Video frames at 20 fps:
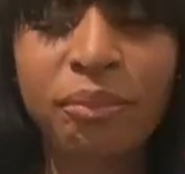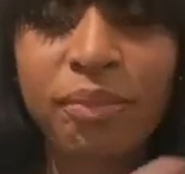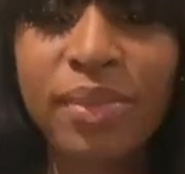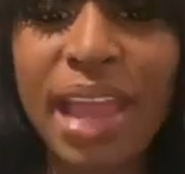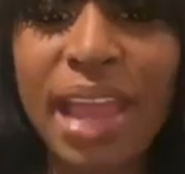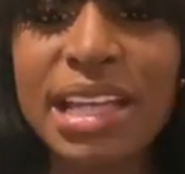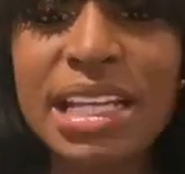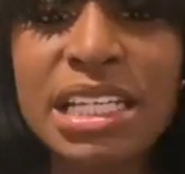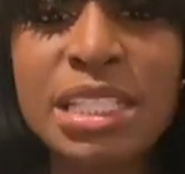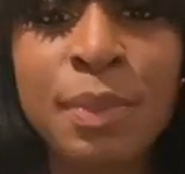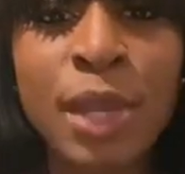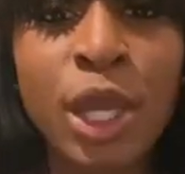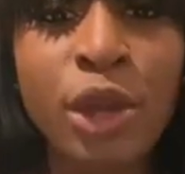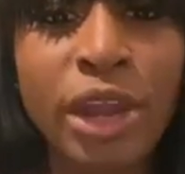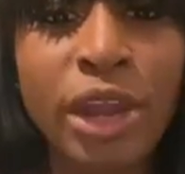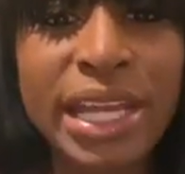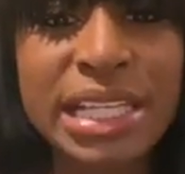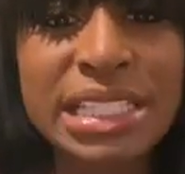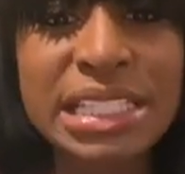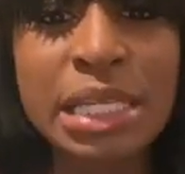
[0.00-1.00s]
and it's been
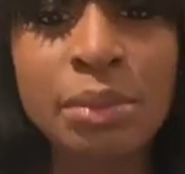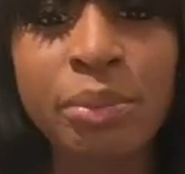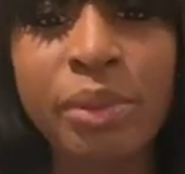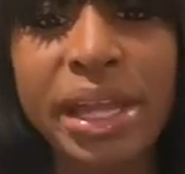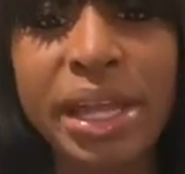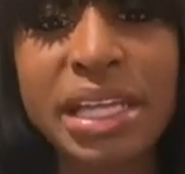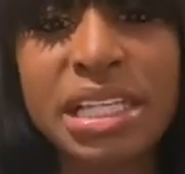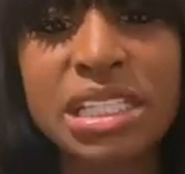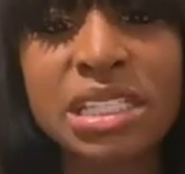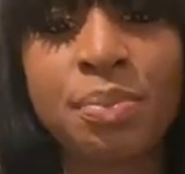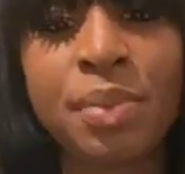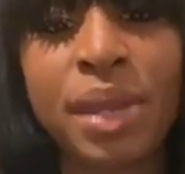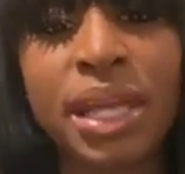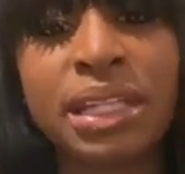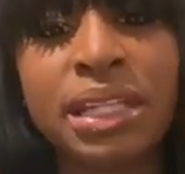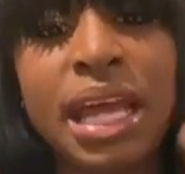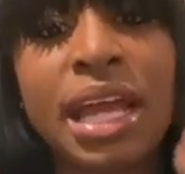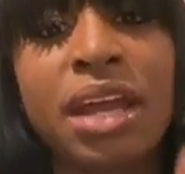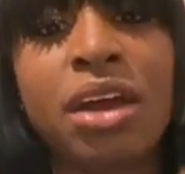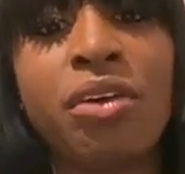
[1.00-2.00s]
crazy, but it's
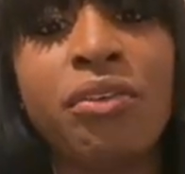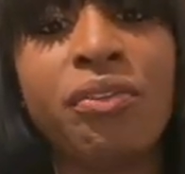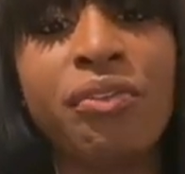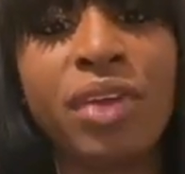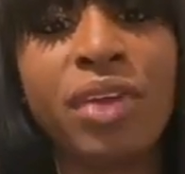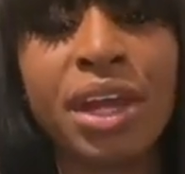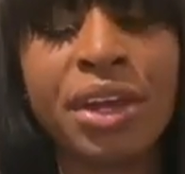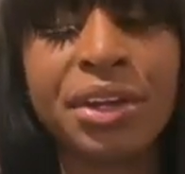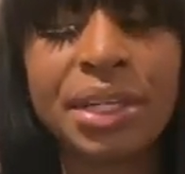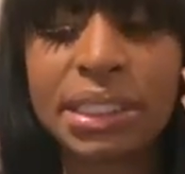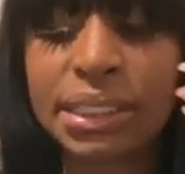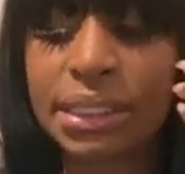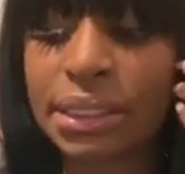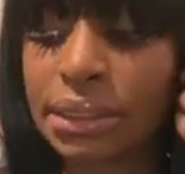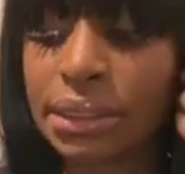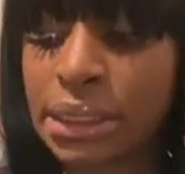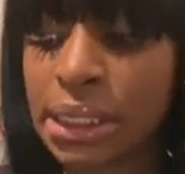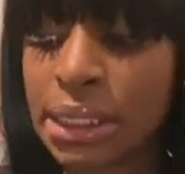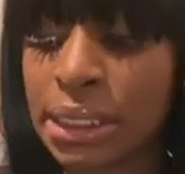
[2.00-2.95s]
been like a very